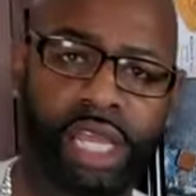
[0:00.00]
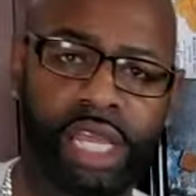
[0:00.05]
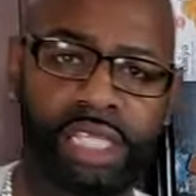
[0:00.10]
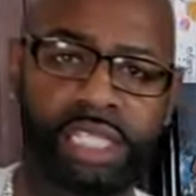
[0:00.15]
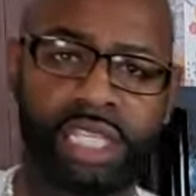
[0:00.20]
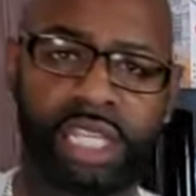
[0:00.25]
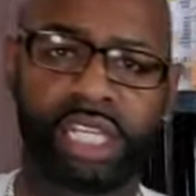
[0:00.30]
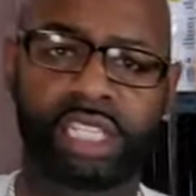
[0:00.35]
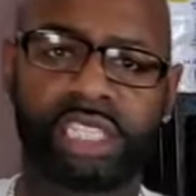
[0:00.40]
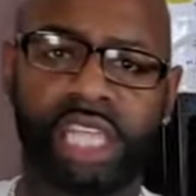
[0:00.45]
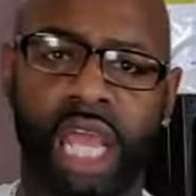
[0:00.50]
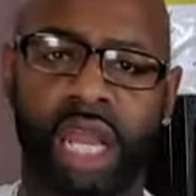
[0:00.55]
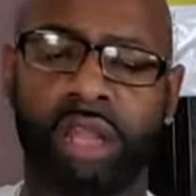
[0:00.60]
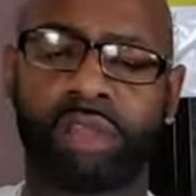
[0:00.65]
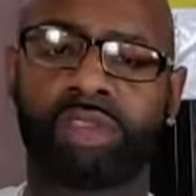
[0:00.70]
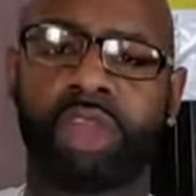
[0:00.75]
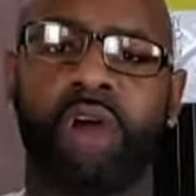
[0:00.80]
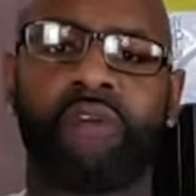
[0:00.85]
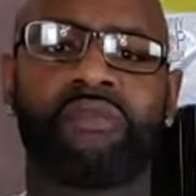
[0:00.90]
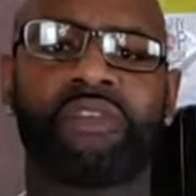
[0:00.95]
into the
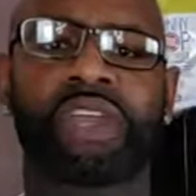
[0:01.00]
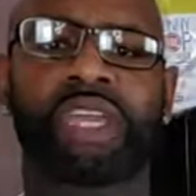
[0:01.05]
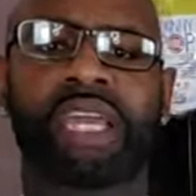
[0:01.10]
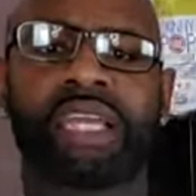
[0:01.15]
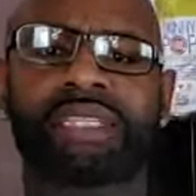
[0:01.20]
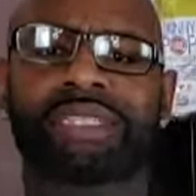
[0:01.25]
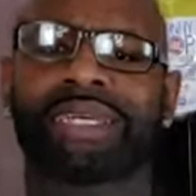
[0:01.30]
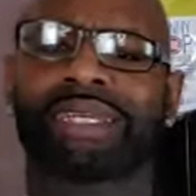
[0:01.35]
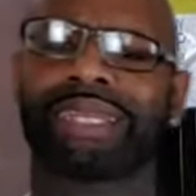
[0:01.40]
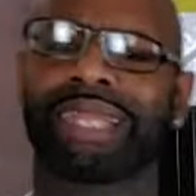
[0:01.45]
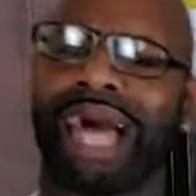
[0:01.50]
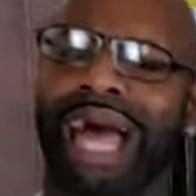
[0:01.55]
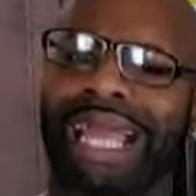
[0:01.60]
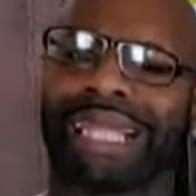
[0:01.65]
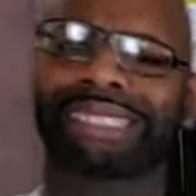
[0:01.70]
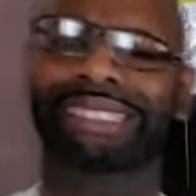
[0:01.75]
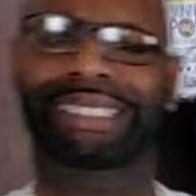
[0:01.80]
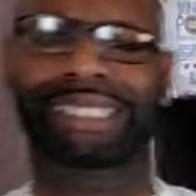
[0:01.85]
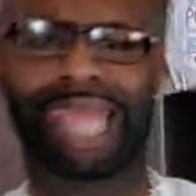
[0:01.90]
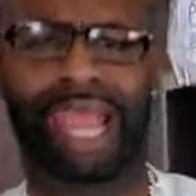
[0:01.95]
channel, don't forget to
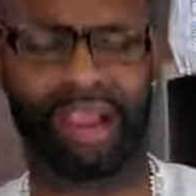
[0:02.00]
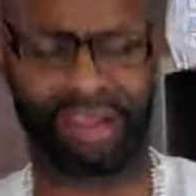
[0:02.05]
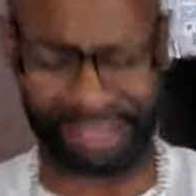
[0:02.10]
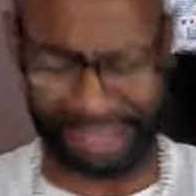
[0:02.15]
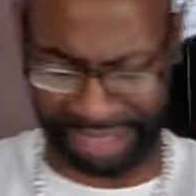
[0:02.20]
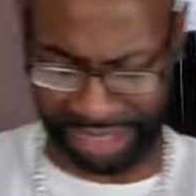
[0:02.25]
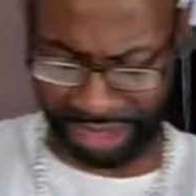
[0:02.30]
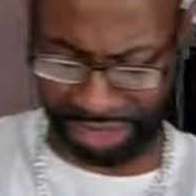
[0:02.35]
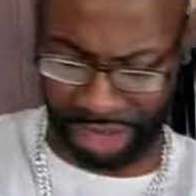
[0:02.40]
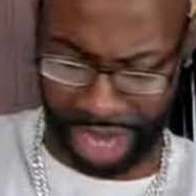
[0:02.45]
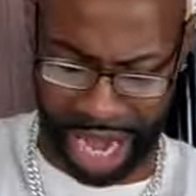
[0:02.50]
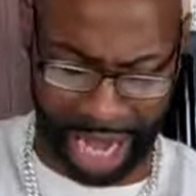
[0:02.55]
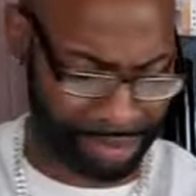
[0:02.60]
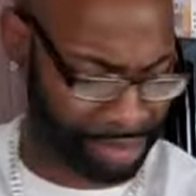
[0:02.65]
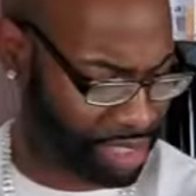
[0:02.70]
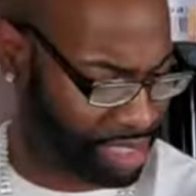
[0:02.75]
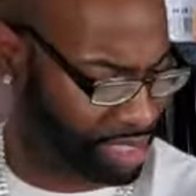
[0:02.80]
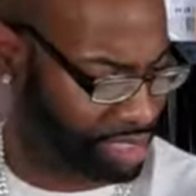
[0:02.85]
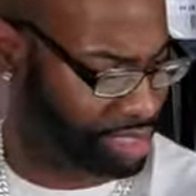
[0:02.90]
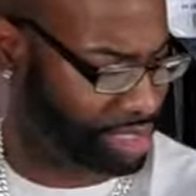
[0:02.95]
like, share, and
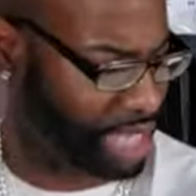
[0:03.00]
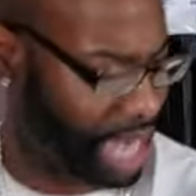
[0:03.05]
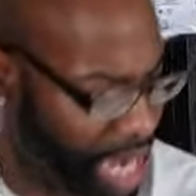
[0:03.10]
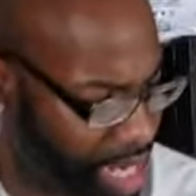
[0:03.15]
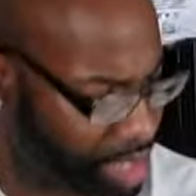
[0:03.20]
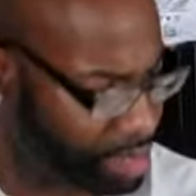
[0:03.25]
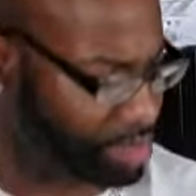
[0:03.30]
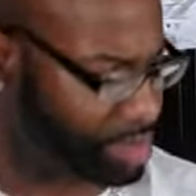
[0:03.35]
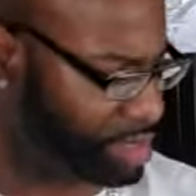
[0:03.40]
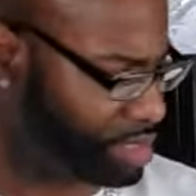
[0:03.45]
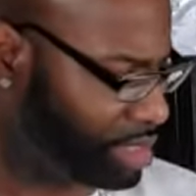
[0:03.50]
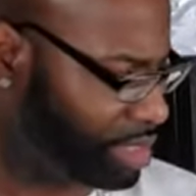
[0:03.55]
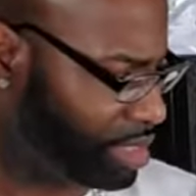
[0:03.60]
subscribe to the channel.